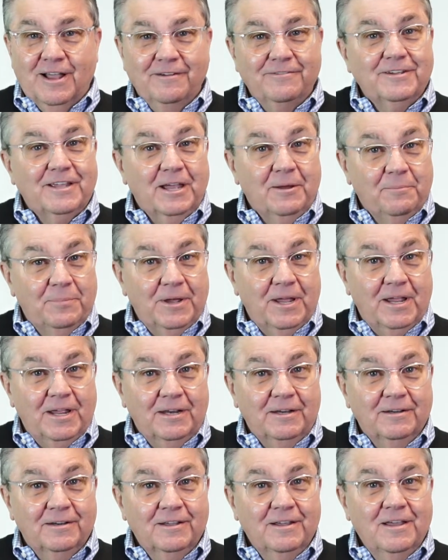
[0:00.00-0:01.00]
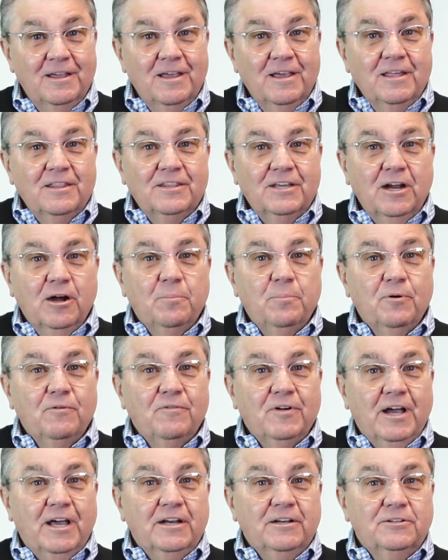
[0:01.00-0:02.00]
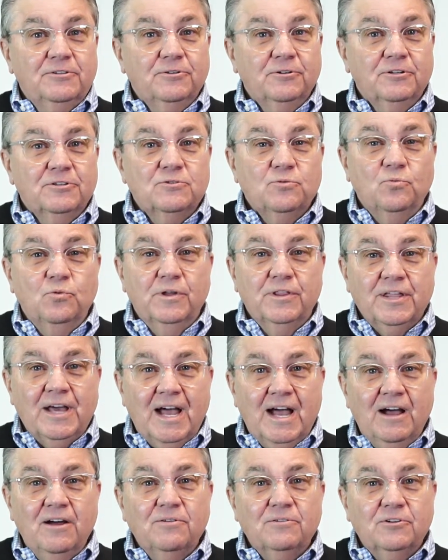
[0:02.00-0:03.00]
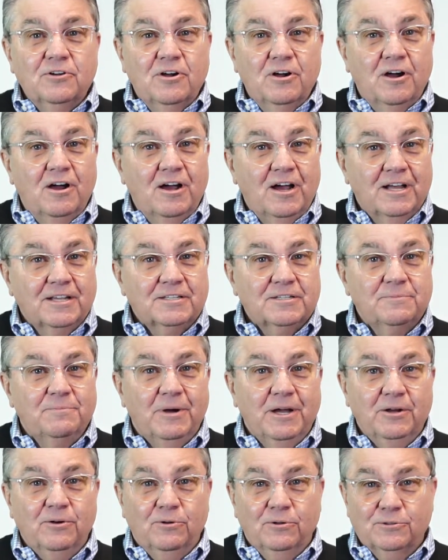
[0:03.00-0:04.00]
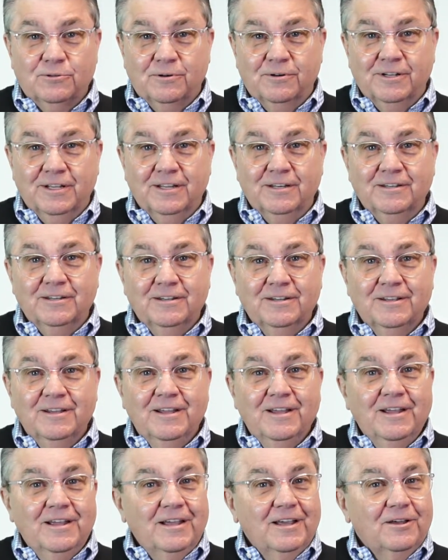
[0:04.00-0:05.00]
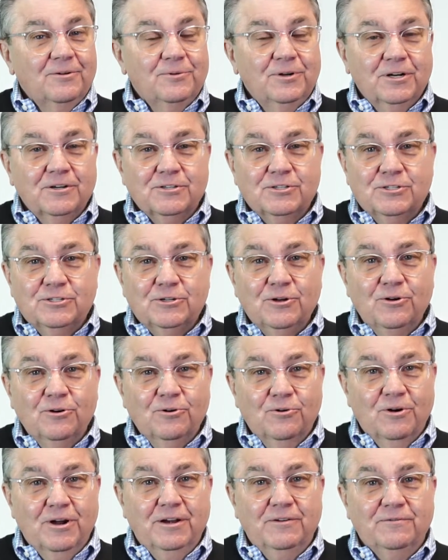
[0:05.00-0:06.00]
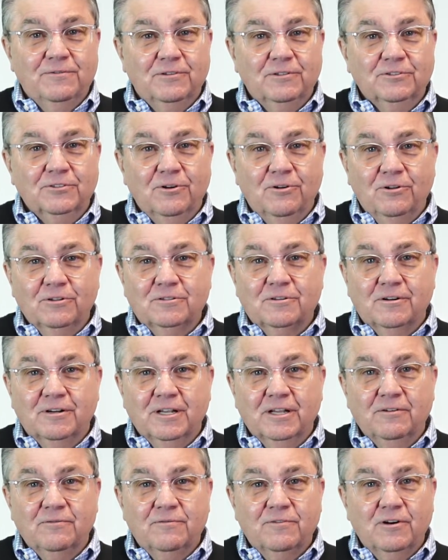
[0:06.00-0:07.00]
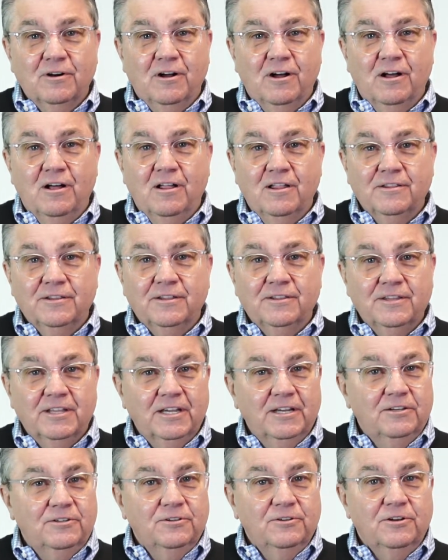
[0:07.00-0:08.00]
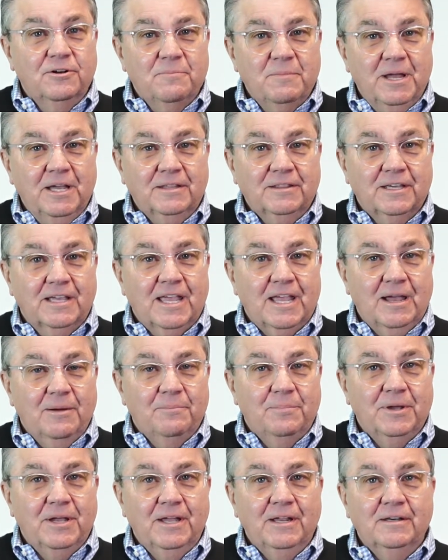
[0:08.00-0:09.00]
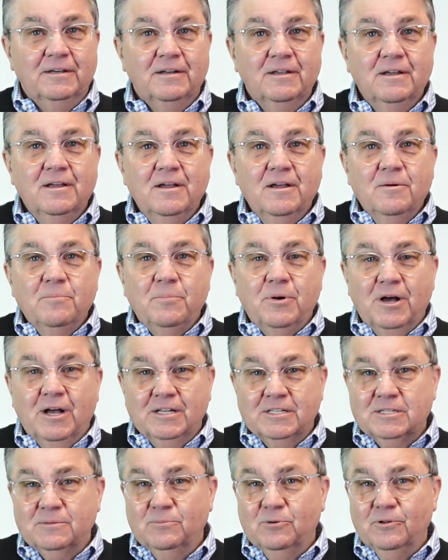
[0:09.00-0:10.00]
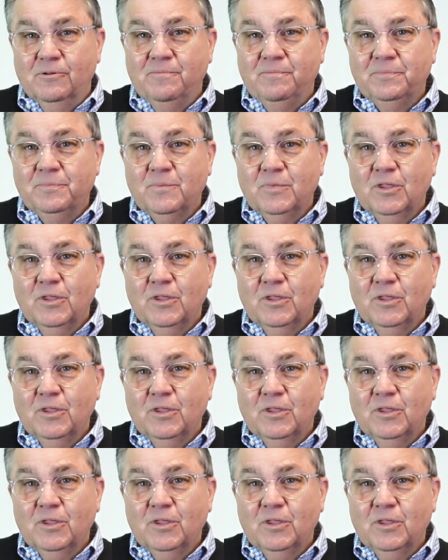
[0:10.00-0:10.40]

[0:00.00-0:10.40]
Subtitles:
Life campaign. They are provided to us without cost by Ultradent, and we are so grateful to Ultradent for all that they do to make the campaign possible.